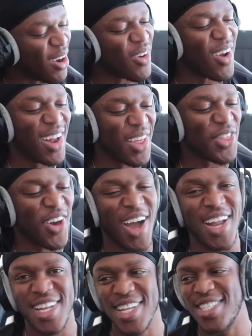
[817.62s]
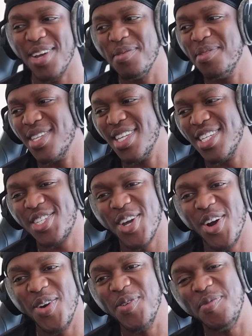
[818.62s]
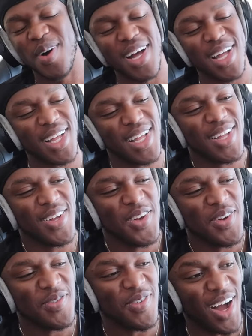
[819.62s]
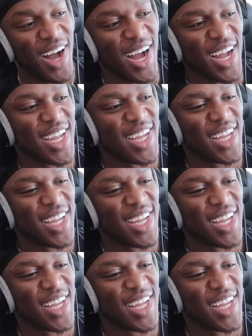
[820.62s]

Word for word: I really thought I did something with this show, but fuck.